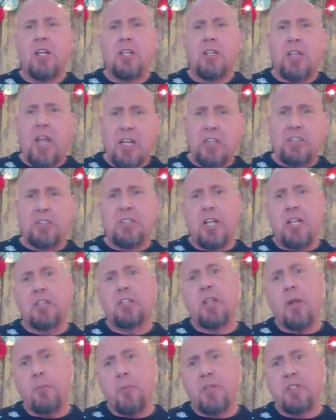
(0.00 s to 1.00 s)
They said
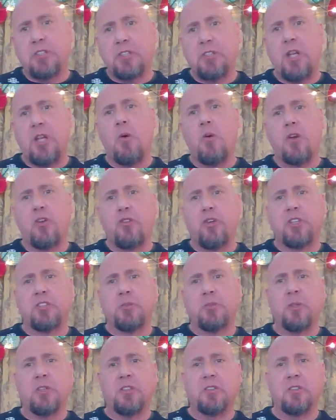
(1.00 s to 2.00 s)
there'd be snow at
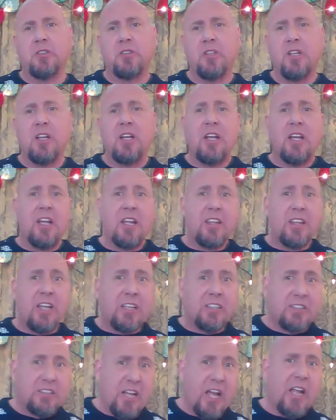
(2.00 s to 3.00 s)
Christmas. They
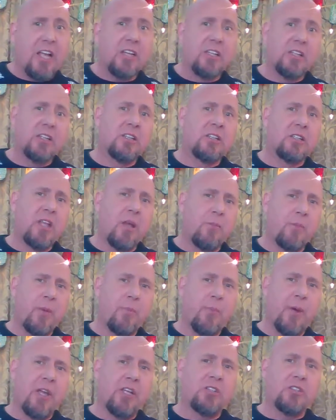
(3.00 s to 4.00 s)
said there'd be
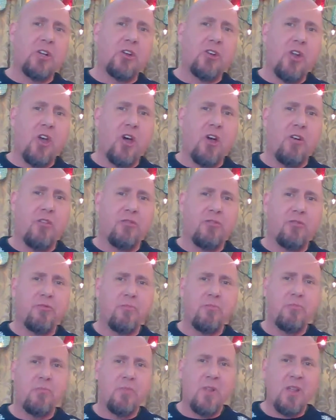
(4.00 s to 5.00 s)
peace on earth.
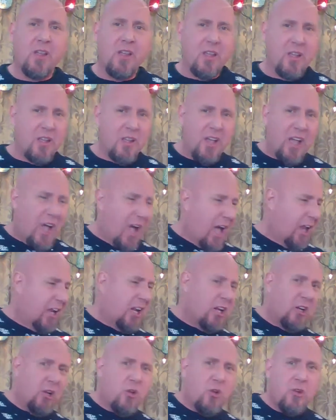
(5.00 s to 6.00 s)

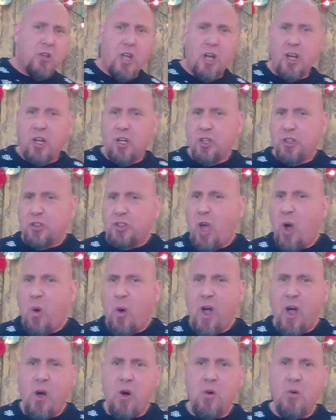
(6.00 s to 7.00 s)
Hallelujah,
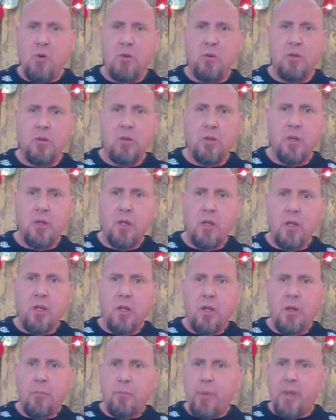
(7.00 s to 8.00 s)
Noel,
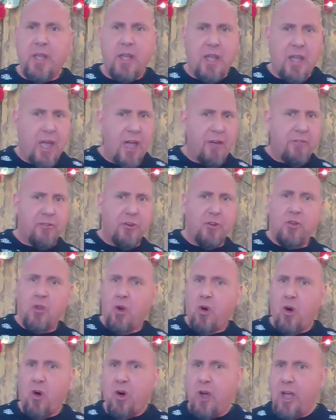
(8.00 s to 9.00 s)
be it heaven
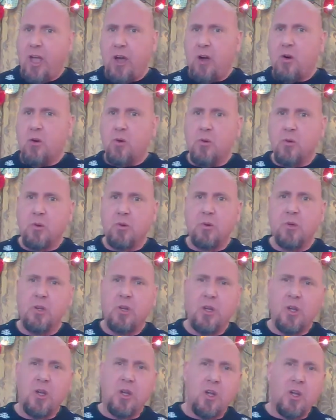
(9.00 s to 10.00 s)
or hell,
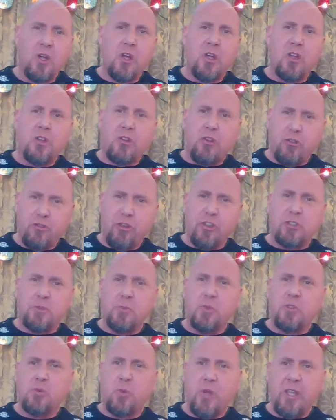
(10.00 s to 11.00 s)
the
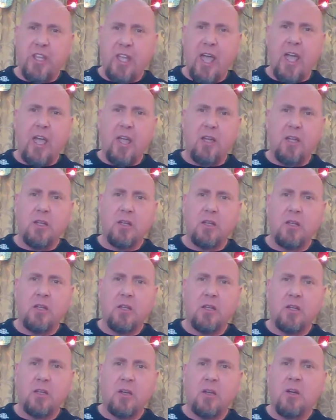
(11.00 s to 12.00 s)
Christmas we get,
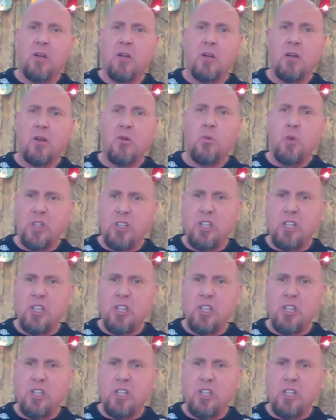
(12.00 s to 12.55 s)
we